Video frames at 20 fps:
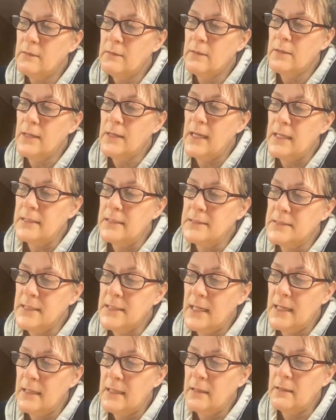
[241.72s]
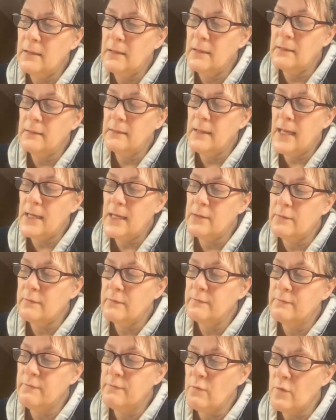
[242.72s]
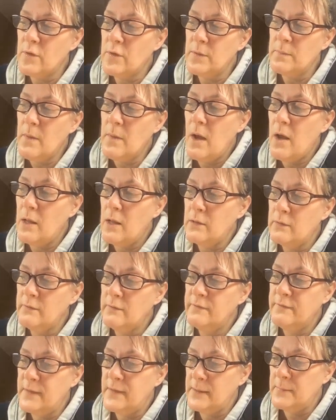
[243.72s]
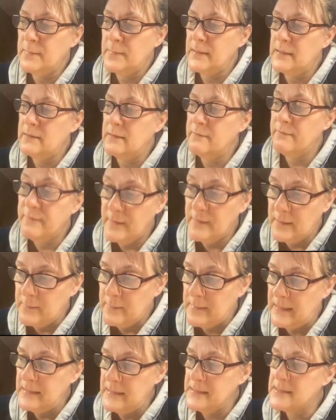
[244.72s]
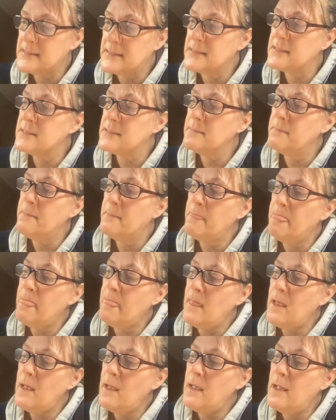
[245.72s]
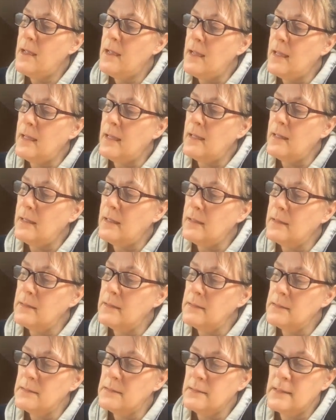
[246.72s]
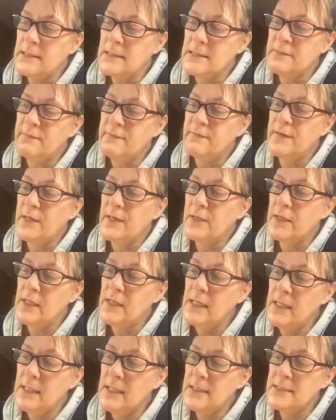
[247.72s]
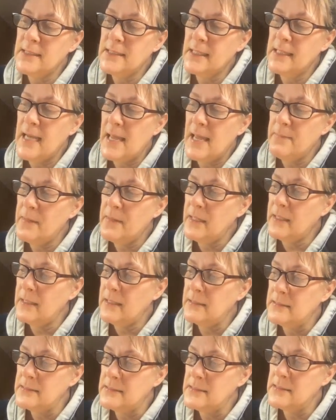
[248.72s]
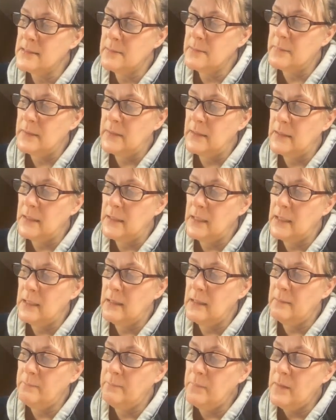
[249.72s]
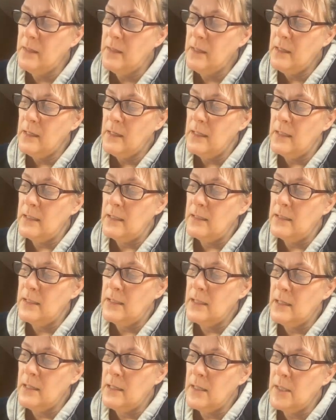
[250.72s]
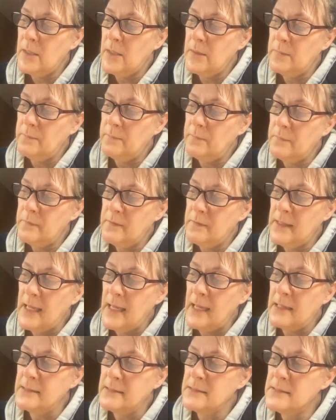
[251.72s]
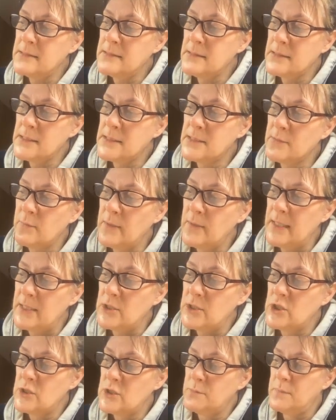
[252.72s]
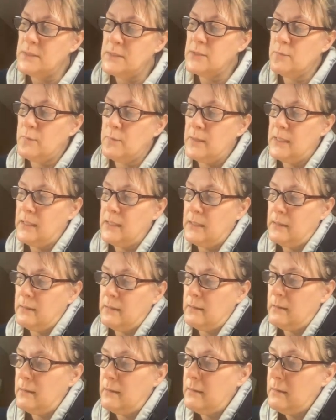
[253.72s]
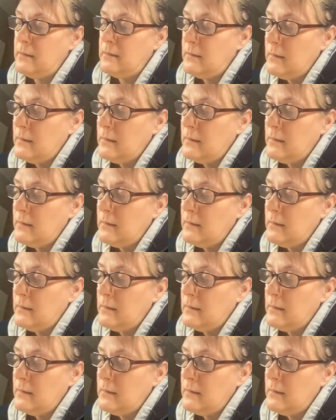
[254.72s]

their head and tail and lateral form hollow filaments. And it's very dynamic in stability. The ends switch between